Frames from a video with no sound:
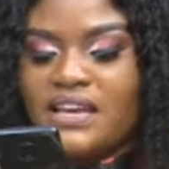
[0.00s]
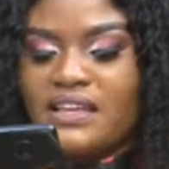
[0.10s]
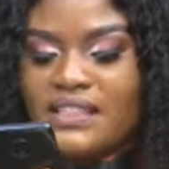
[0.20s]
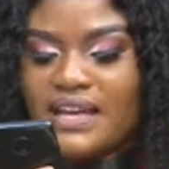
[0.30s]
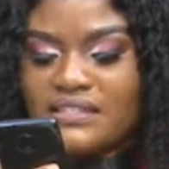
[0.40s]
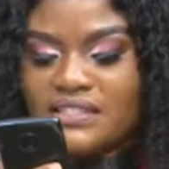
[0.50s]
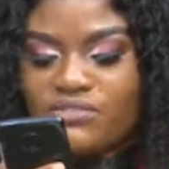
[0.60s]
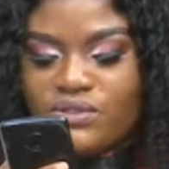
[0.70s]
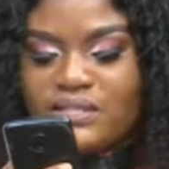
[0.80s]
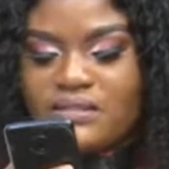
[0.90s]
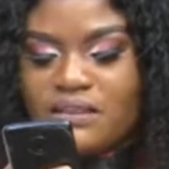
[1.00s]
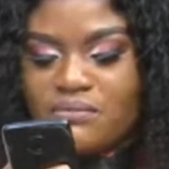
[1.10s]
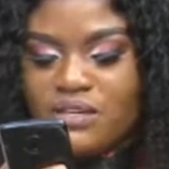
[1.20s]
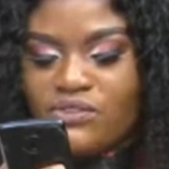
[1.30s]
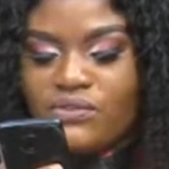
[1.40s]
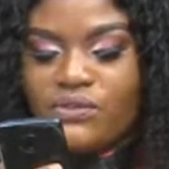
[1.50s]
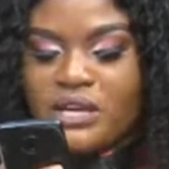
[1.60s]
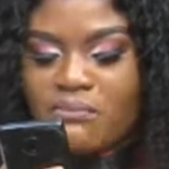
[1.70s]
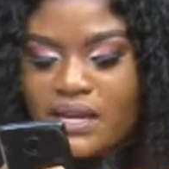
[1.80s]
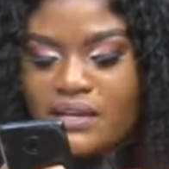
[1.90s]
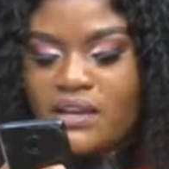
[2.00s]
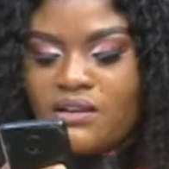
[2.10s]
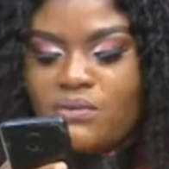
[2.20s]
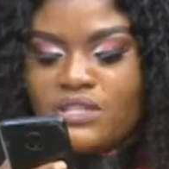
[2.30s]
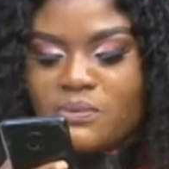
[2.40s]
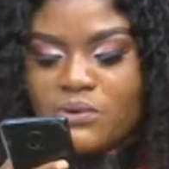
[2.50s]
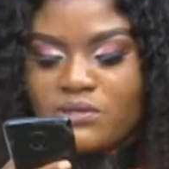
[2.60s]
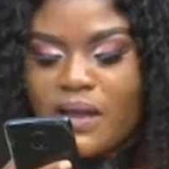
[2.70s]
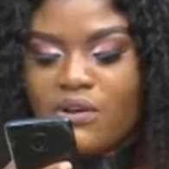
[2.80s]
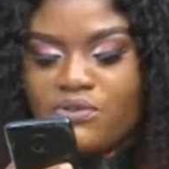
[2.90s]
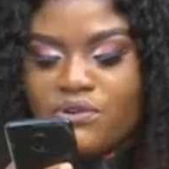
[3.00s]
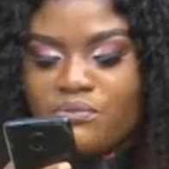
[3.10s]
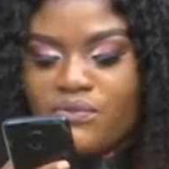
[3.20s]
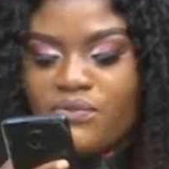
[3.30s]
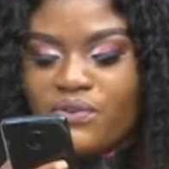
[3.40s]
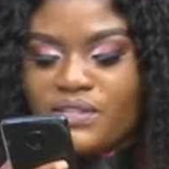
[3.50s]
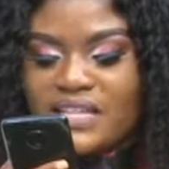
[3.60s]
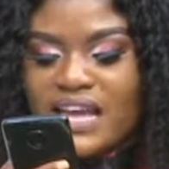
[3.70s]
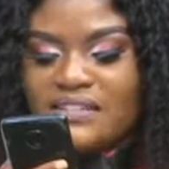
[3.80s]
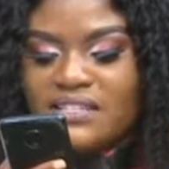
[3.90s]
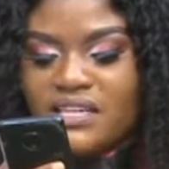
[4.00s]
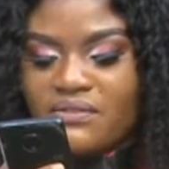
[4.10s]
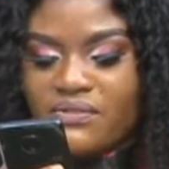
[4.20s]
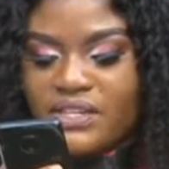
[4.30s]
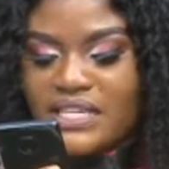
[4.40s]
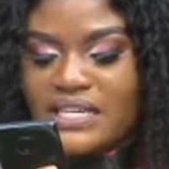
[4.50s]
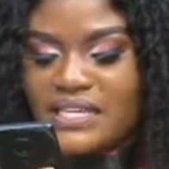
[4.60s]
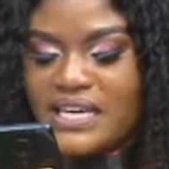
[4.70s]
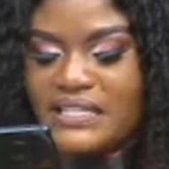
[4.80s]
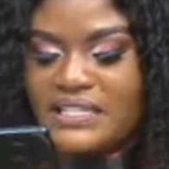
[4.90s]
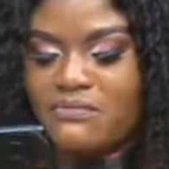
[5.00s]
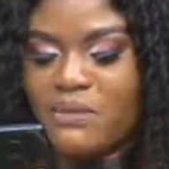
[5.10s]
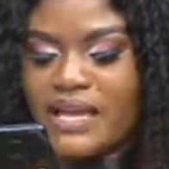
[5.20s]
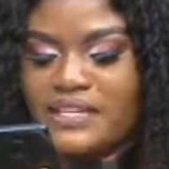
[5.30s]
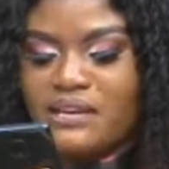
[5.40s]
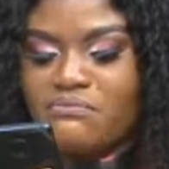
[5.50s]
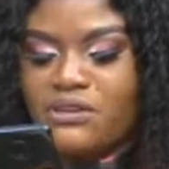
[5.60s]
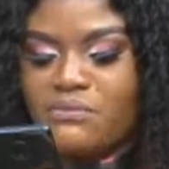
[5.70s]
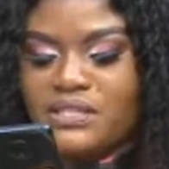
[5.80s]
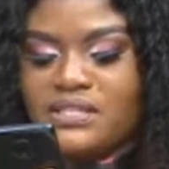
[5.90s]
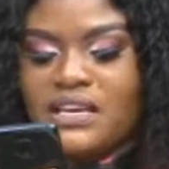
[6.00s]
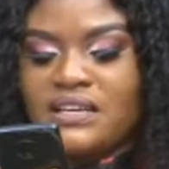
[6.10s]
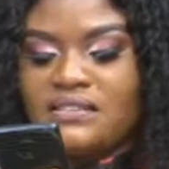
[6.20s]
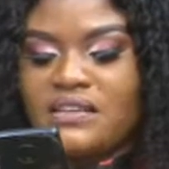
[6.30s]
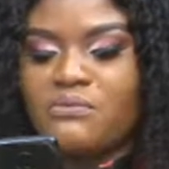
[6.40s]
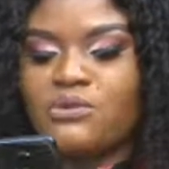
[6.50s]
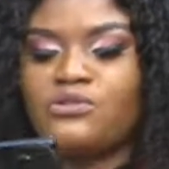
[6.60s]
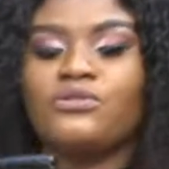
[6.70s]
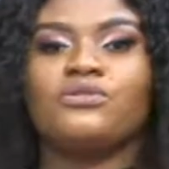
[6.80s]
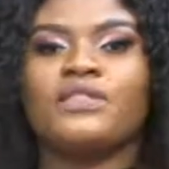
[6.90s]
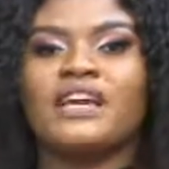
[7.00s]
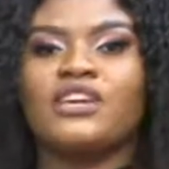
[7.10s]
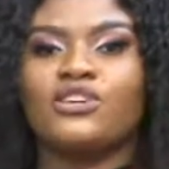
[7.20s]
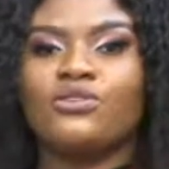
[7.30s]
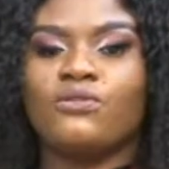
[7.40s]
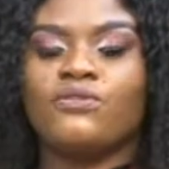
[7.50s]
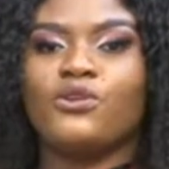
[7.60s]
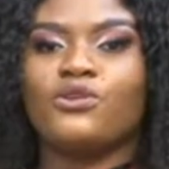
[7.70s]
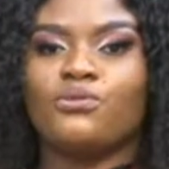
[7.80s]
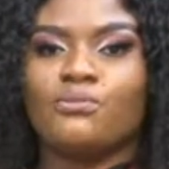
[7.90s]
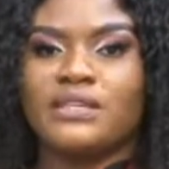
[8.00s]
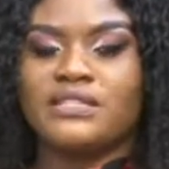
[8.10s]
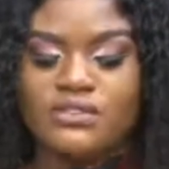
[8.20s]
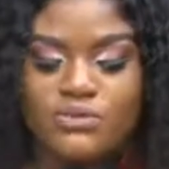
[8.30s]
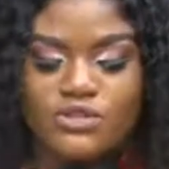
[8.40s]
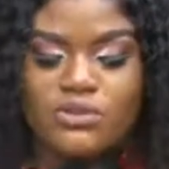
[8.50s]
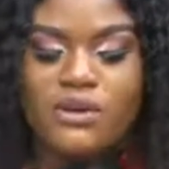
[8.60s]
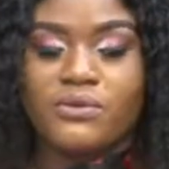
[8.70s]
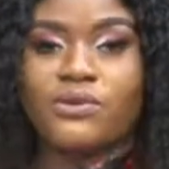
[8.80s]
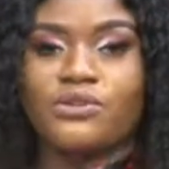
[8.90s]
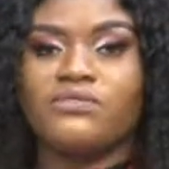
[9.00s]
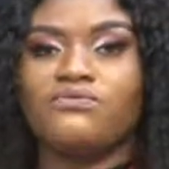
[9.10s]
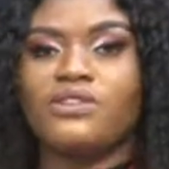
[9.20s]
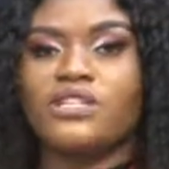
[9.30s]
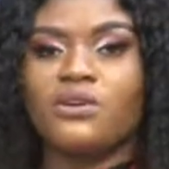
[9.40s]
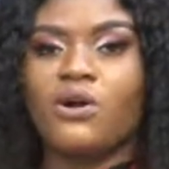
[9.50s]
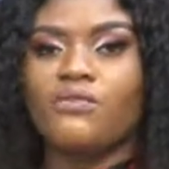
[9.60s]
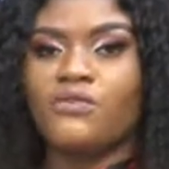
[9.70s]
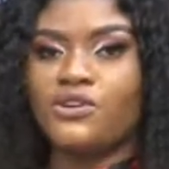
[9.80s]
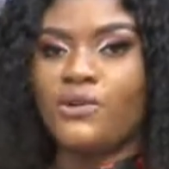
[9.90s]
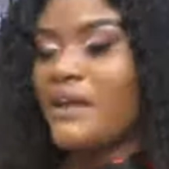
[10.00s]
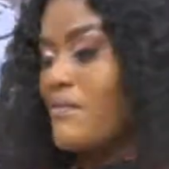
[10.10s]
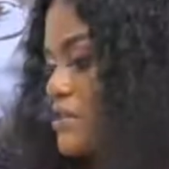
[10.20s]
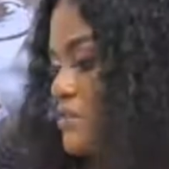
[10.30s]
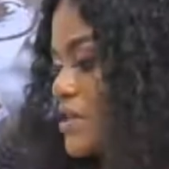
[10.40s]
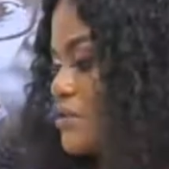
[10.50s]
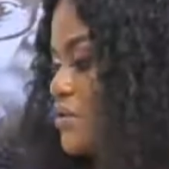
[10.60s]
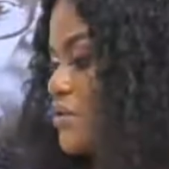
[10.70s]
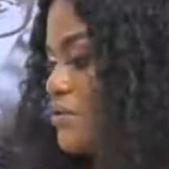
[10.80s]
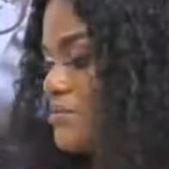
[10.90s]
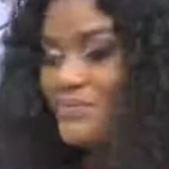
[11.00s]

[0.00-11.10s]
in that district assembly. Chifu Heman was built by Honorable Foster and shamefully dedicated by the MPP's Samuel Doglo. Thank you all for your message. We are sorry we couldn't read all for you. Ivan, over to you.